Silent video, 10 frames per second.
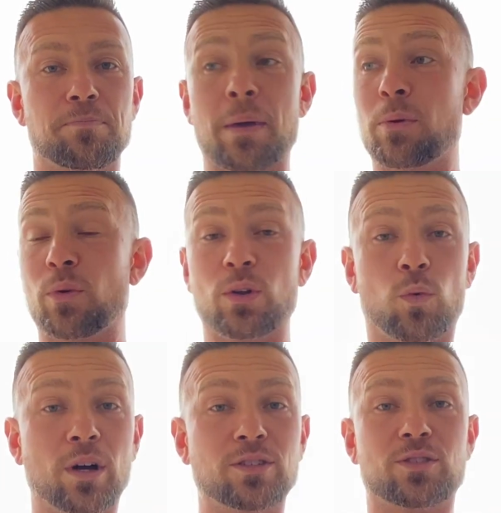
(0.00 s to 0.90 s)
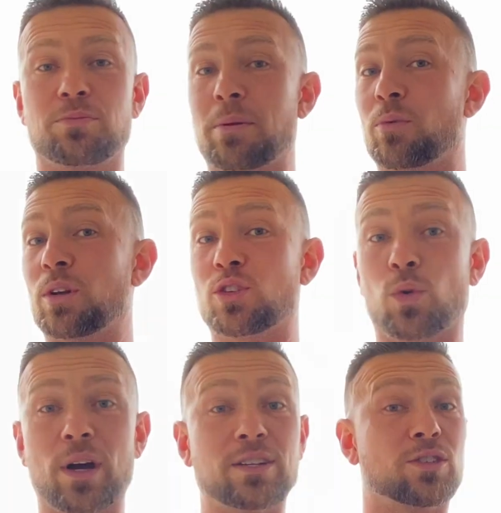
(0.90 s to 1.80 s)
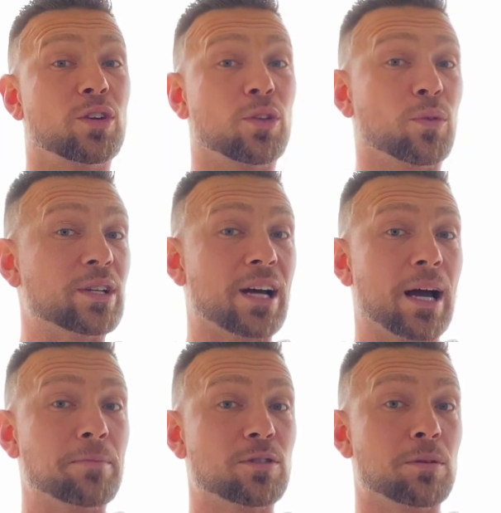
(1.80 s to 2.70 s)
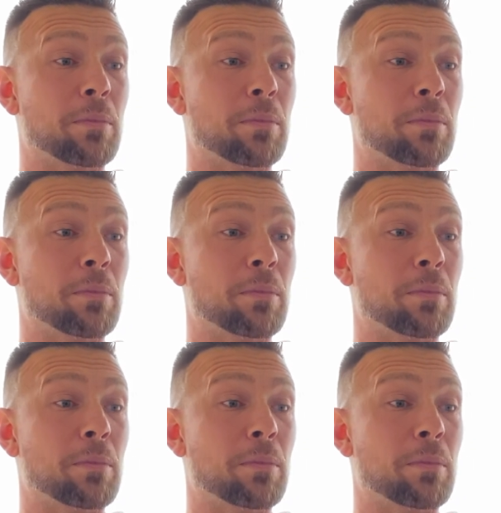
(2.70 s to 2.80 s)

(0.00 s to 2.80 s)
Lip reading: Maybe read it once, maybe read it twice, 3 times.